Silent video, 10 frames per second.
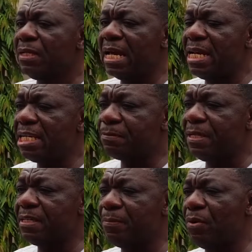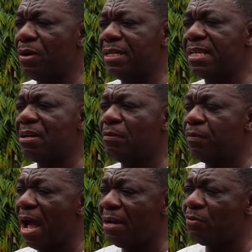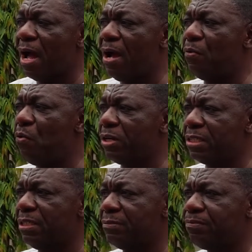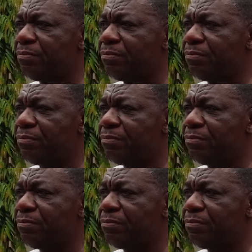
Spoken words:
The next principle is that of hand washing.